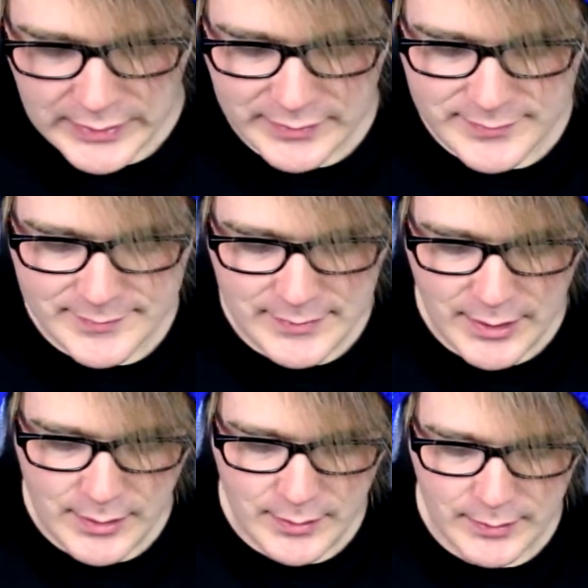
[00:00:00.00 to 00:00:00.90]
It's
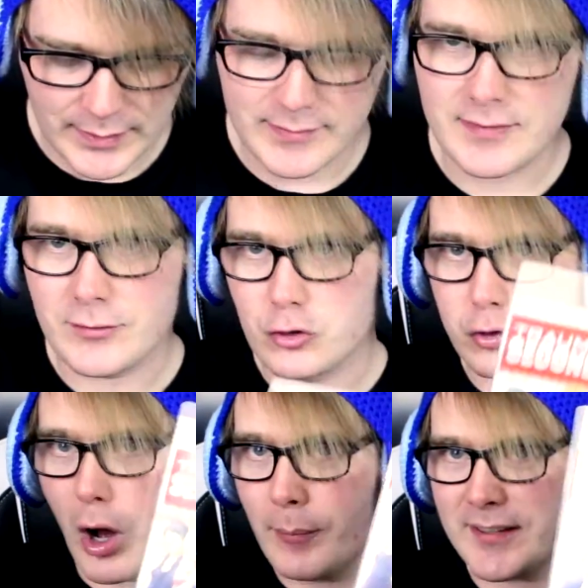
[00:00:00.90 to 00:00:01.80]

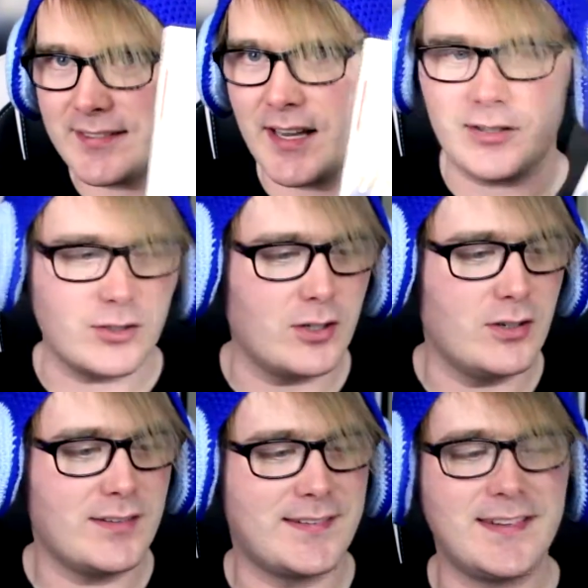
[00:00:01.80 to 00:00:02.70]
Trauma
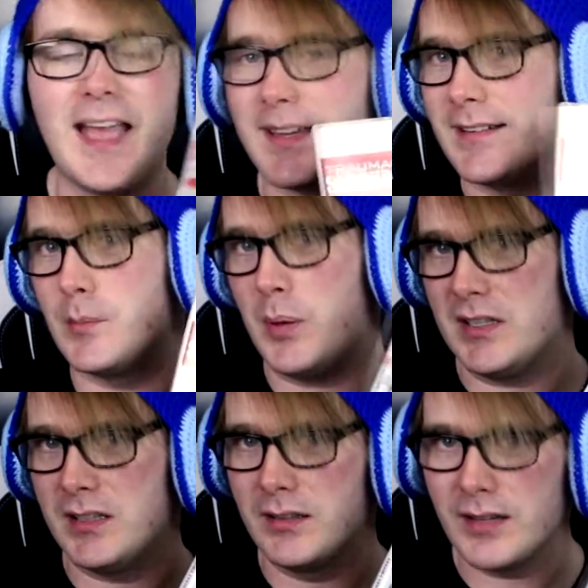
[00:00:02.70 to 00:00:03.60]
Center Second
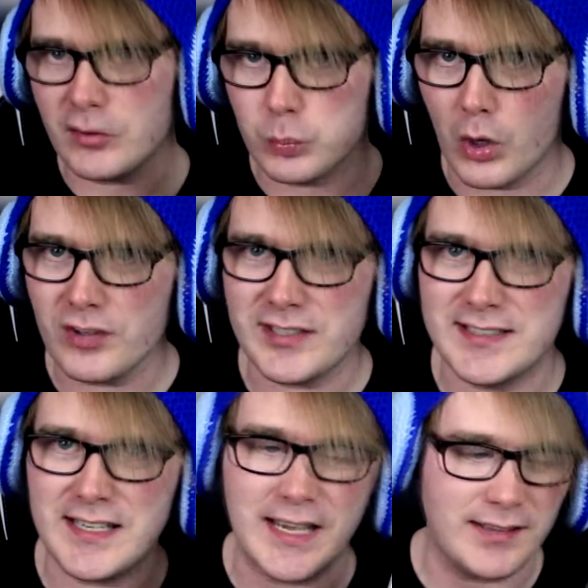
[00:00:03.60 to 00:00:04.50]
Opinion. This was a
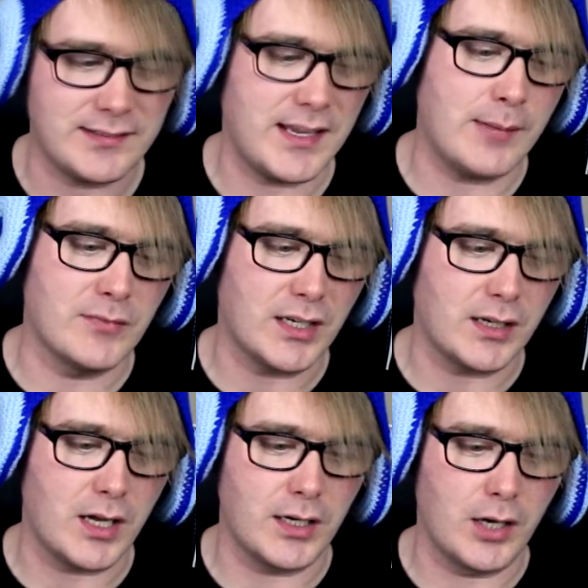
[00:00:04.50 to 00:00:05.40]
DS game that
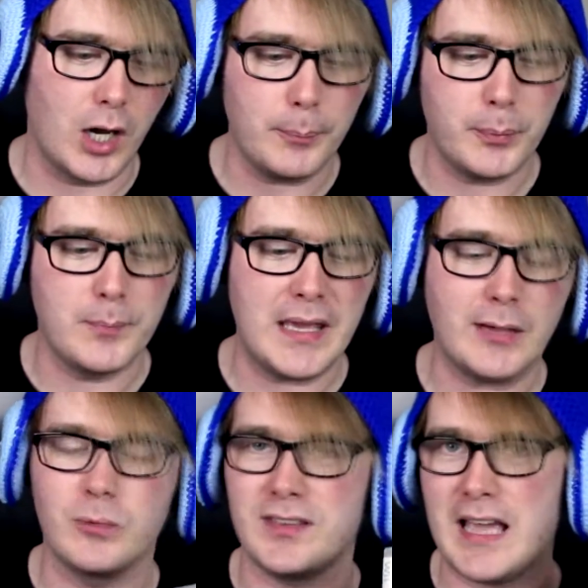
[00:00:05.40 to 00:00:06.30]
got an
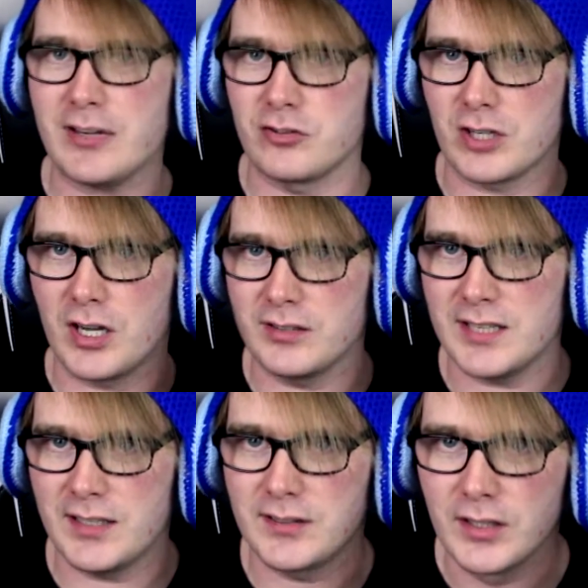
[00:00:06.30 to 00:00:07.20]
upmake with extra
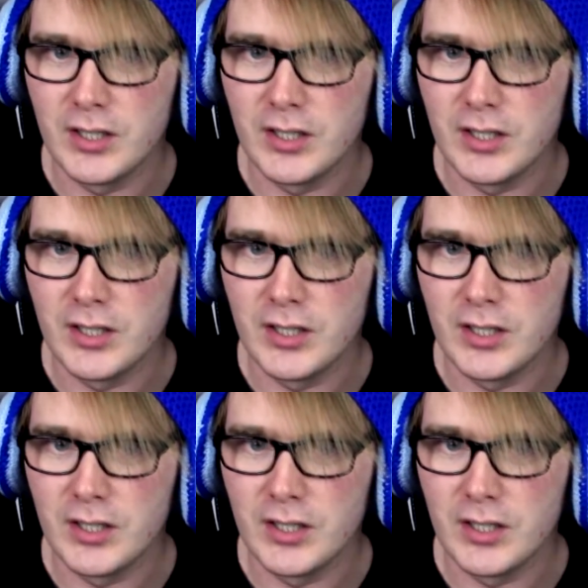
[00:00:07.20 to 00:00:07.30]
content